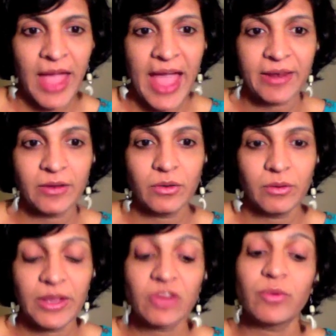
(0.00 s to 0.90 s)
and
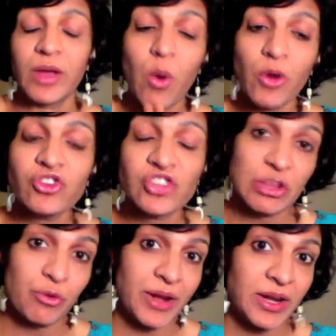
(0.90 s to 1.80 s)
because we are going to
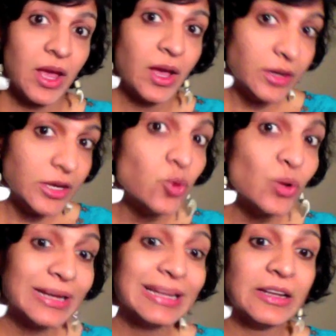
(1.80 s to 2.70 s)
generate
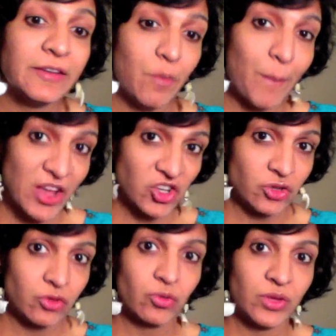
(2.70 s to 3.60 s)
new clinical
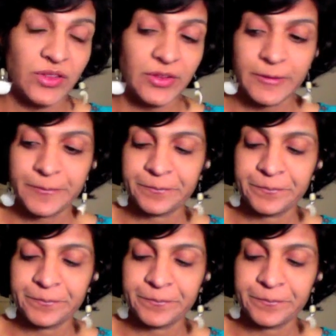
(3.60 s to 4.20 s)
information through this.